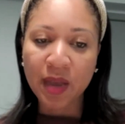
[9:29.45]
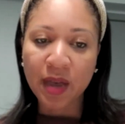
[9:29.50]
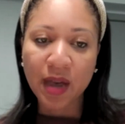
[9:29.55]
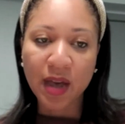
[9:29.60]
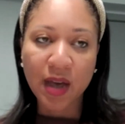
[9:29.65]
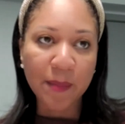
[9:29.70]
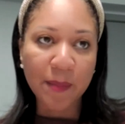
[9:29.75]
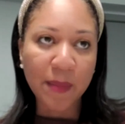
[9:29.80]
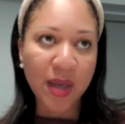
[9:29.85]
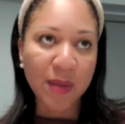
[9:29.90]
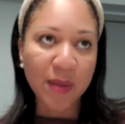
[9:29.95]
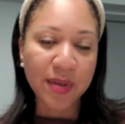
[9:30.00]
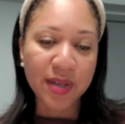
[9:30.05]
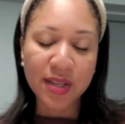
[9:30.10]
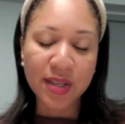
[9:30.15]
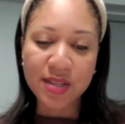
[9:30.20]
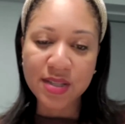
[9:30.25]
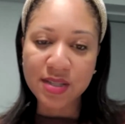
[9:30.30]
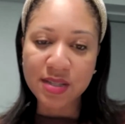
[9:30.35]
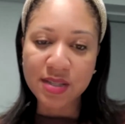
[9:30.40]

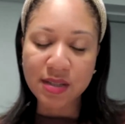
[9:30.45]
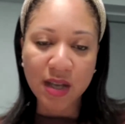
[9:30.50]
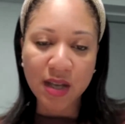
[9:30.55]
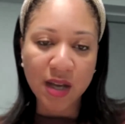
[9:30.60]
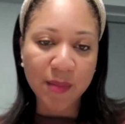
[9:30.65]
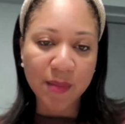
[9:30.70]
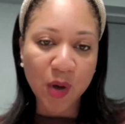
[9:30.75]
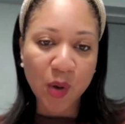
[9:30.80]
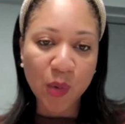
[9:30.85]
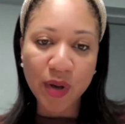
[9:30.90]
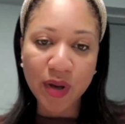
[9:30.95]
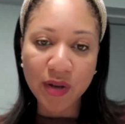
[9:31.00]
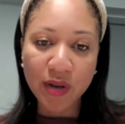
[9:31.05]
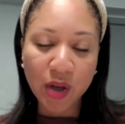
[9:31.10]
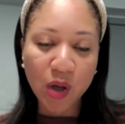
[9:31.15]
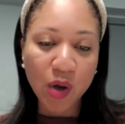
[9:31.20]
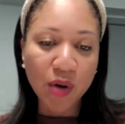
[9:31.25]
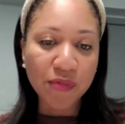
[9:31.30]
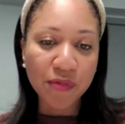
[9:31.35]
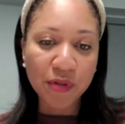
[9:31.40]
Maybe it's
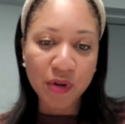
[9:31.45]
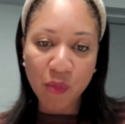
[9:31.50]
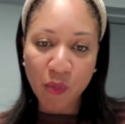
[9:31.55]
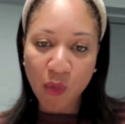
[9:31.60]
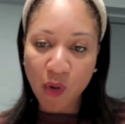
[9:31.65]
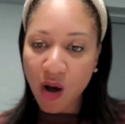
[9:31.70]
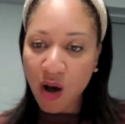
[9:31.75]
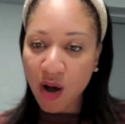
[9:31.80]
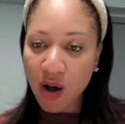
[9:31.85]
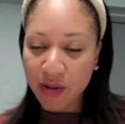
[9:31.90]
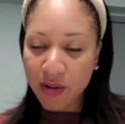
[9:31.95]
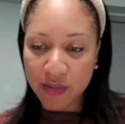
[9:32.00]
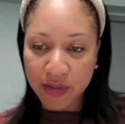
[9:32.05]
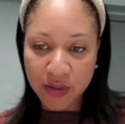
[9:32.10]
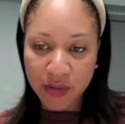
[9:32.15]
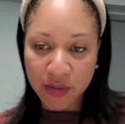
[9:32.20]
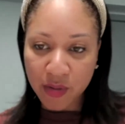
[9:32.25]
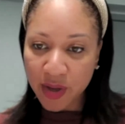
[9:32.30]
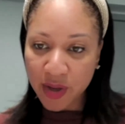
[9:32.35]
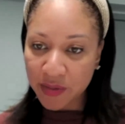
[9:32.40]
go for a walk,
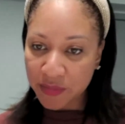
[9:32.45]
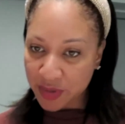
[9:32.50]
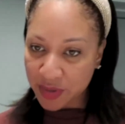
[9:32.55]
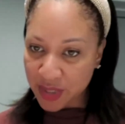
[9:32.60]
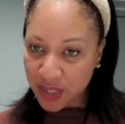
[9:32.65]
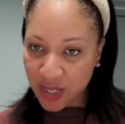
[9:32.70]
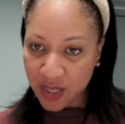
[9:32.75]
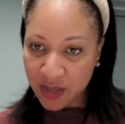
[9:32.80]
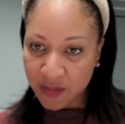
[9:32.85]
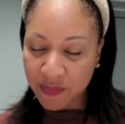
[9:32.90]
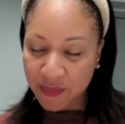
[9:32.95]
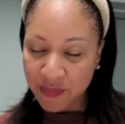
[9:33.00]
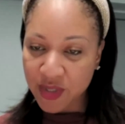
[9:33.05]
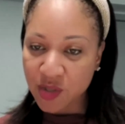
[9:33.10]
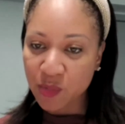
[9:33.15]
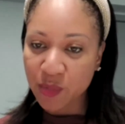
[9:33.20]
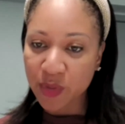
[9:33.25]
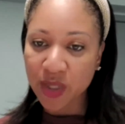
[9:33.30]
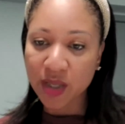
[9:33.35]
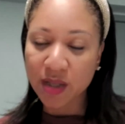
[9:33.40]
every day
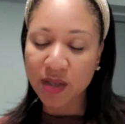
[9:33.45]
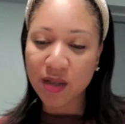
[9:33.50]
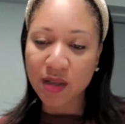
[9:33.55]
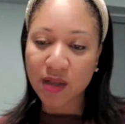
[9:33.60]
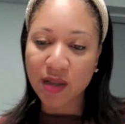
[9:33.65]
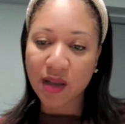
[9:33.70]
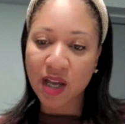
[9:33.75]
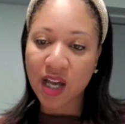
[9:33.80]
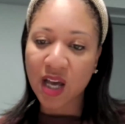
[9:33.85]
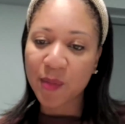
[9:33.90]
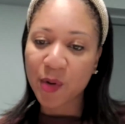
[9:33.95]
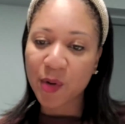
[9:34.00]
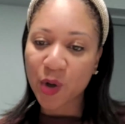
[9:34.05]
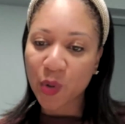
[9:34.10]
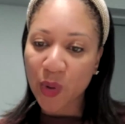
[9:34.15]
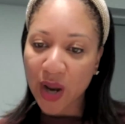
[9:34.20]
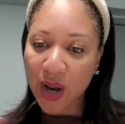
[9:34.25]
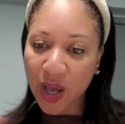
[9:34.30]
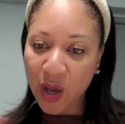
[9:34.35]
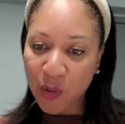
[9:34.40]
this week, or
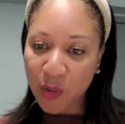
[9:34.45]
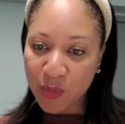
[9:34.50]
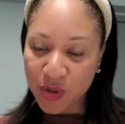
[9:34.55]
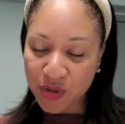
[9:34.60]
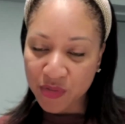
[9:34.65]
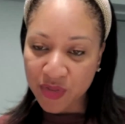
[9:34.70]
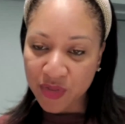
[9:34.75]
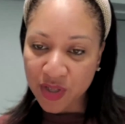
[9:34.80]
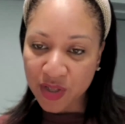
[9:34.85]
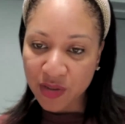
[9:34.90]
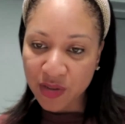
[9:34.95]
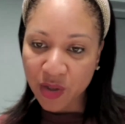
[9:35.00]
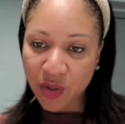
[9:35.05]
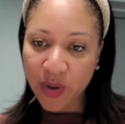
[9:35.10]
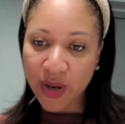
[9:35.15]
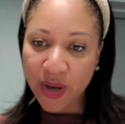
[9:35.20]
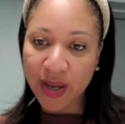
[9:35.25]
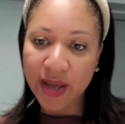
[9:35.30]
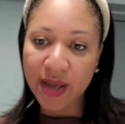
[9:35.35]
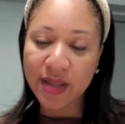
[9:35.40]
ground your feet in the
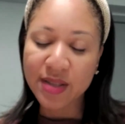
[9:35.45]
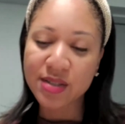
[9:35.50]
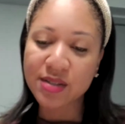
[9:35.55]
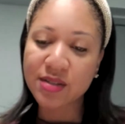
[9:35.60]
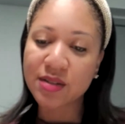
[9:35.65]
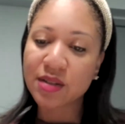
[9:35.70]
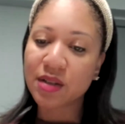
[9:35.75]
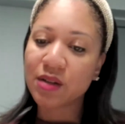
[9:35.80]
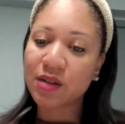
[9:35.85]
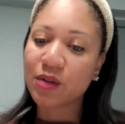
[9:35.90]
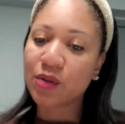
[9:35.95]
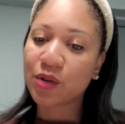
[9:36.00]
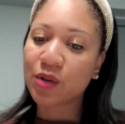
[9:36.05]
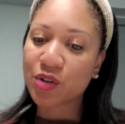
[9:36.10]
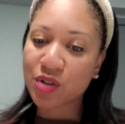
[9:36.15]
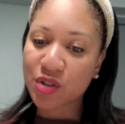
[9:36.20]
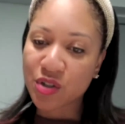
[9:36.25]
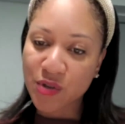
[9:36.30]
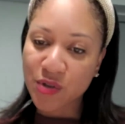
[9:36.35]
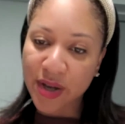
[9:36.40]
grass, or
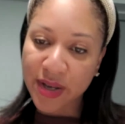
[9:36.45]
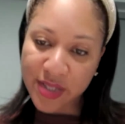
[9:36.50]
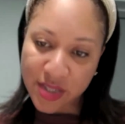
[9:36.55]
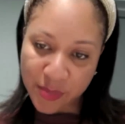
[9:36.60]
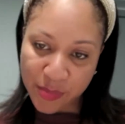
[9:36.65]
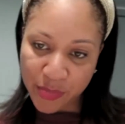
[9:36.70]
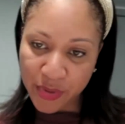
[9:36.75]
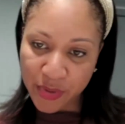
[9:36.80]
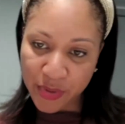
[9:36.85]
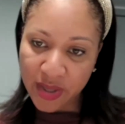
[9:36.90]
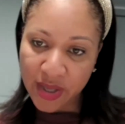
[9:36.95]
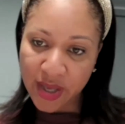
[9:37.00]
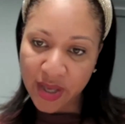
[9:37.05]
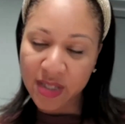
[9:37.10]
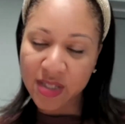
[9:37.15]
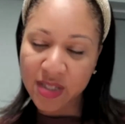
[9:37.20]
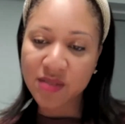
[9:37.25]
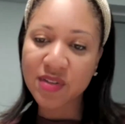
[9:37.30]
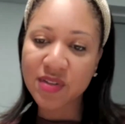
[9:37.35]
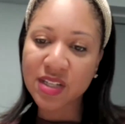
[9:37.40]
to try some breathing
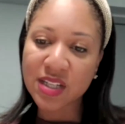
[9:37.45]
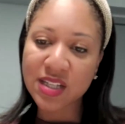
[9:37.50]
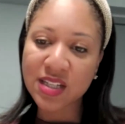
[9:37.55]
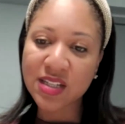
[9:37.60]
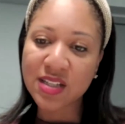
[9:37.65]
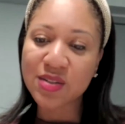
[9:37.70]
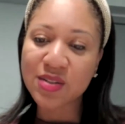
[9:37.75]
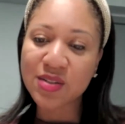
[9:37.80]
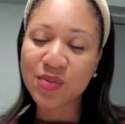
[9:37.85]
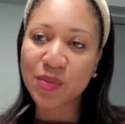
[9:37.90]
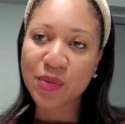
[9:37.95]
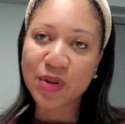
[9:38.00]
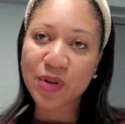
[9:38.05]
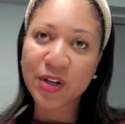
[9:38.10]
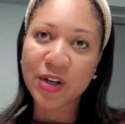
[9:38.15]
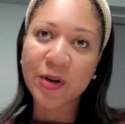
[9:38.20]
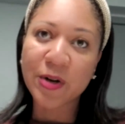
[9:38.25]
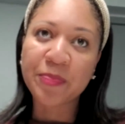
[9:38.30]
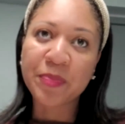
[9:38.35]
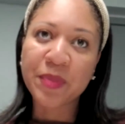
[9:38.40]
activities,
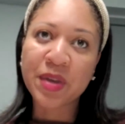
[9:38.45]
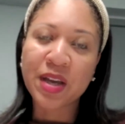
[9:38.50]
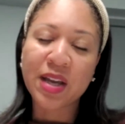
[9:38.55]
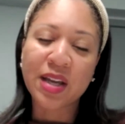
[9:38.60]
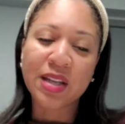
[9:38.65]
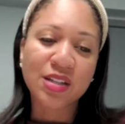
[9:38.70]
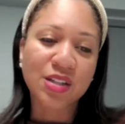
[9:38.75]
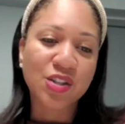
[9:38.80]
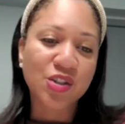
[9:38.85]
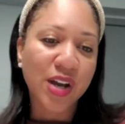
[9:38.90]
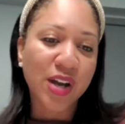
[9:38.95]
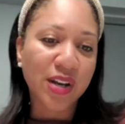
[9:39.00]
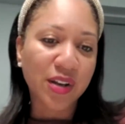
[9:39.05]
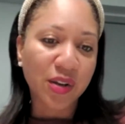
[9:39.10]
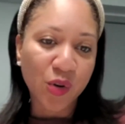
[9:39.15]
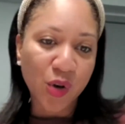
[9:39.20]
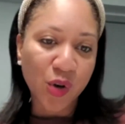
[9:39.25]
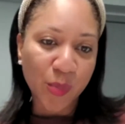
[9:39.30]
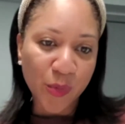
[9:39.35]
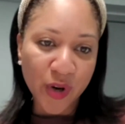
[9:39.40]
or to try to
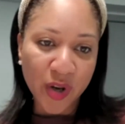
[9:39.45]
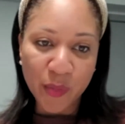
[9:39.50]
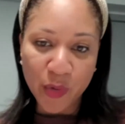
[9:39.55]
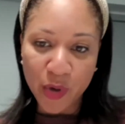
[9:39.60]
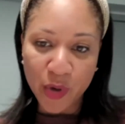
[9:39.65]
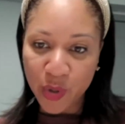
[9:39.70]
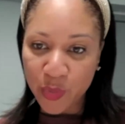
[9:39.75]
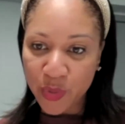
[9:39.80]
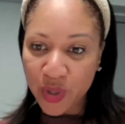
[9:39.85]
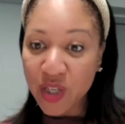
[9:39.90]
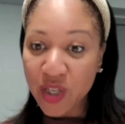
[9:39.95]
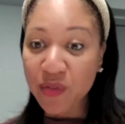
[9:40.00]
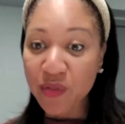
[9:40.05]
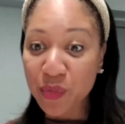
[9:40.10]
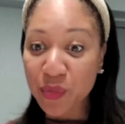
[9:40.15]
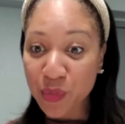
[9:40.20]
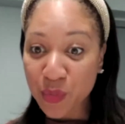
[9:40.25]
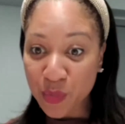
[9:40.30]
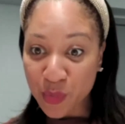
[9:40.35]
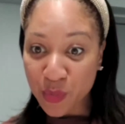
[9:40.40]
incorporate more
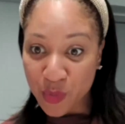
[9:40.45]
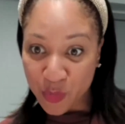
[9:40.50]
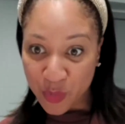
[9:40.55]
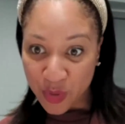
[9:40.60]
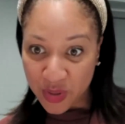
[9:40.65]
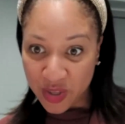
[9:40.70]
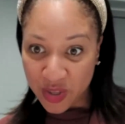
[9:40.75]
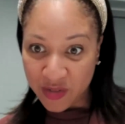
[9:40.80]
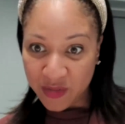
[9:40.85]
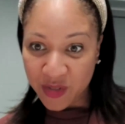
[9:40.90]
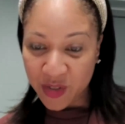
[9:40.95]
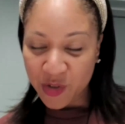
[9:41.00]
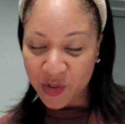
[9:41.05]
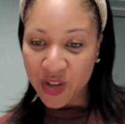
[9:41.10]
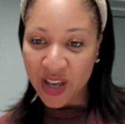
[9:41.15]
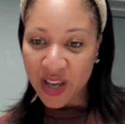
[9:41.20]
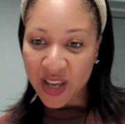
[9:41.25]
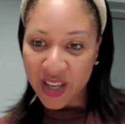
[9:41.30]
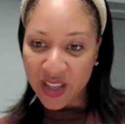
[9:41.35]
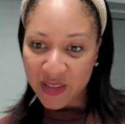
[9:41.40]
green food within your
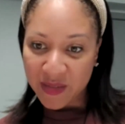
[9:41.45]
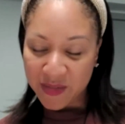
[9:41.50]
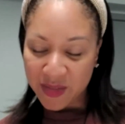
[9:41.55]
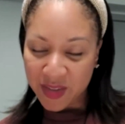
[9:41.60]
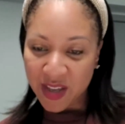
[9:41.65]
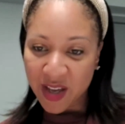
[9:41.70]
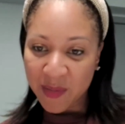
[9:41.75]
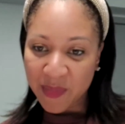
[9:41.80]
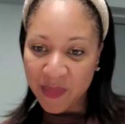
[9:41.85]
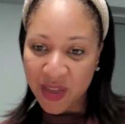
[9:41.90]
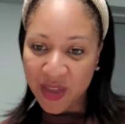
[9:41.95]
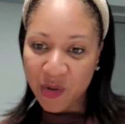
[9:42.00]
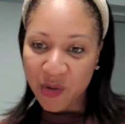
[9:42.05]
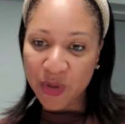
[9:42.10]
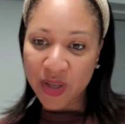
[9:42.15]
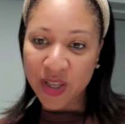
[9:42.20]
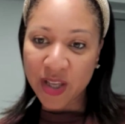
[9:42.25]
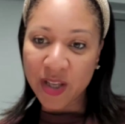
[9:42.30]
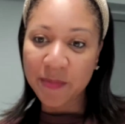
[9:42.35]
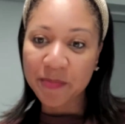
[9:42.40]
diet
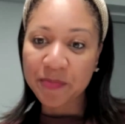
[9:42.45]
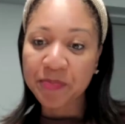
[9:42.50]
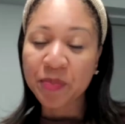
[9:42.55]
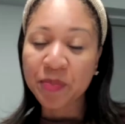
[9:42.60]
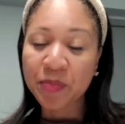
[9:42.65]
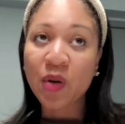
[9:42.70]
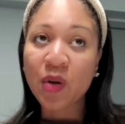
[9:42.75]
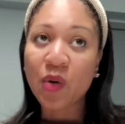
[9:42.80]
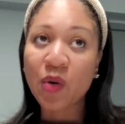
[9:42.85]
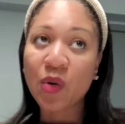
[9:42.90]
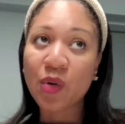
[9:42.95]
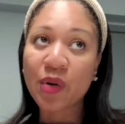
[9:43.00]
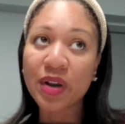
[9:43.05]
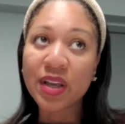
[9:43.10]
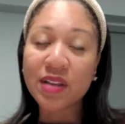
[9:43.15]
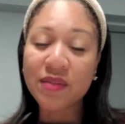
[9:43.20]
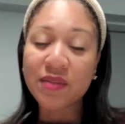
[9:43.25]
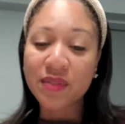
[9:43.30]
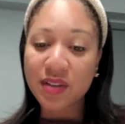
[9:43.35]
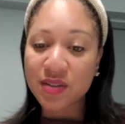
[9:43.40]
that week, or
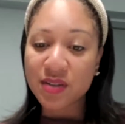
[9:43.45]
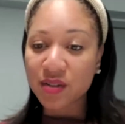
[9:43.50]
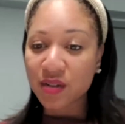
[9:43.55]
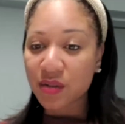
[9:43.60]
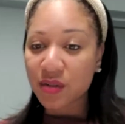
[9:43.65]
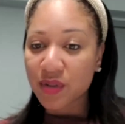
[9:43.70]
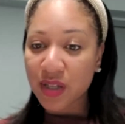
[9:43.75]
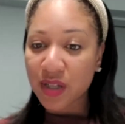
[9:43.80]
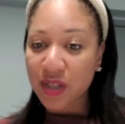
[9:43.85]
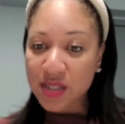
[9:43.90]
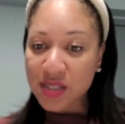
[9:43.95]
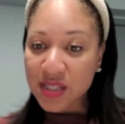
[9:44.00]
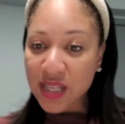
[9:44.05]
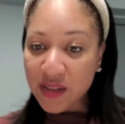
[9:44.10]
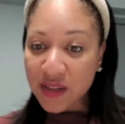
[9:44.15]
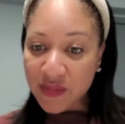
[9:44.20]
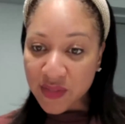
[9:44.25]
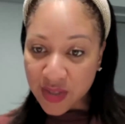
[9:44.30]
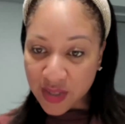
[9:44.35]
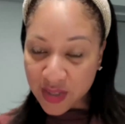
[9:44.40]
even to create a
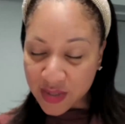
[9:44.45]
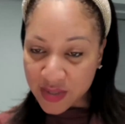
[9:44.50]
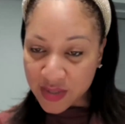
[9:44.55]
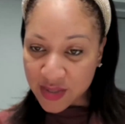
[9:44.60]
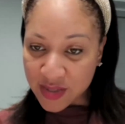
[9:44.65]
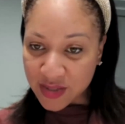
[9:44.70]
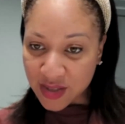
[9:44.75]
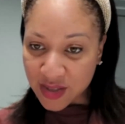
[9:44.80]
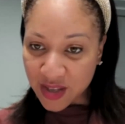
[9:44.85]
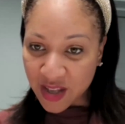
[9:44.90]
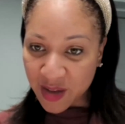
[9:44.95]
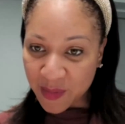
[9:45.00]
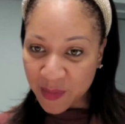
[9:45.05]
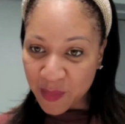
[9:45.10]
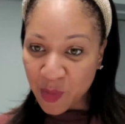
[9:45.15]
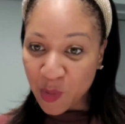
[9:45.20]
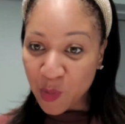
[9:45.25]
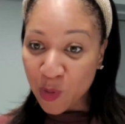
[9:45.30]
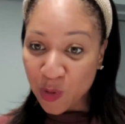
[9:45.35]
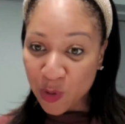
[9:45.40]
savings
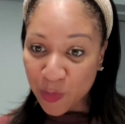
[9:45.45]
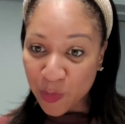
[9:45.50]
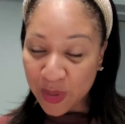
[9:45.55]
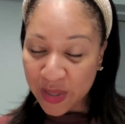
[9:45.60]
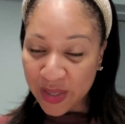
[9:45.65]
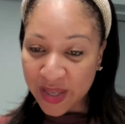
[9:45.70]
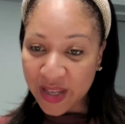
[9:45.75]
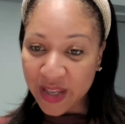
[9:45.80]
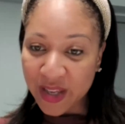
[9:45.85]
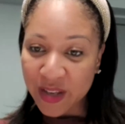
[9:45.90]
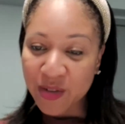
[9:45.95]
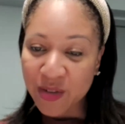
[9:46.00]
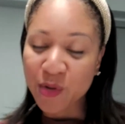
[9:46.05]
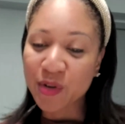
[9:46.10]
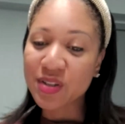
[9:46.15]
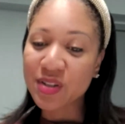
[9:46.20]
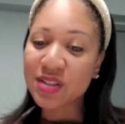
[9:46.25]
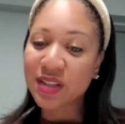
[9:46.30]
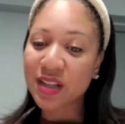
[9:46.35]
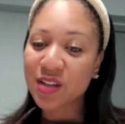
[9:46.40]
goal or plan,
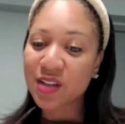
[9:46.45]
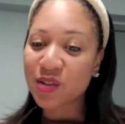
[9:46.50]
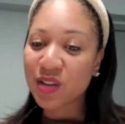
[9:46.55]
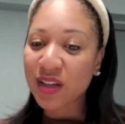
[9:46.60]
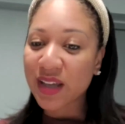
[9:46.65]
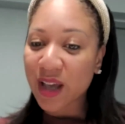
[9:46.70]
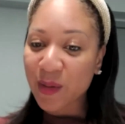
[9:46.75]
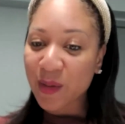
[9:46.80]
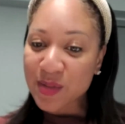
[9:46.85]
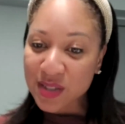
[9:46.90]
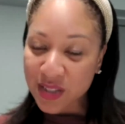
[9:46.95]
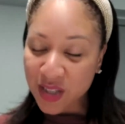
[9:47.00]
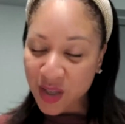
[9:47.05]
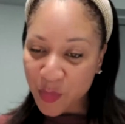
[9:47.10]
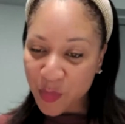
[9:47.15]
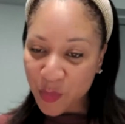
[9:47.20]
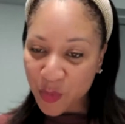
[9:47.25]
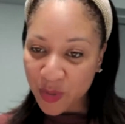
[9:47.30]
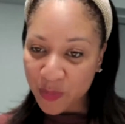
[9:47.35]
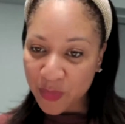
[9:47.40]
or to schedule a counseling
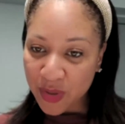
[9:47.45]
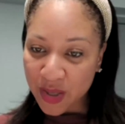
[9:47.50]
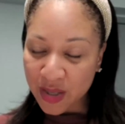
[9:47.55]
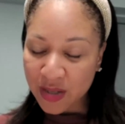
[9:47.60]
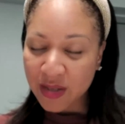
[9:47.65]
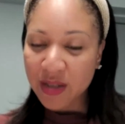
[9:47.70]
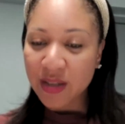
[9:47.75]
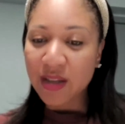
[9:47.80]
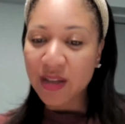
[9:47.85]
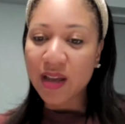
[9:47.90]
appointment.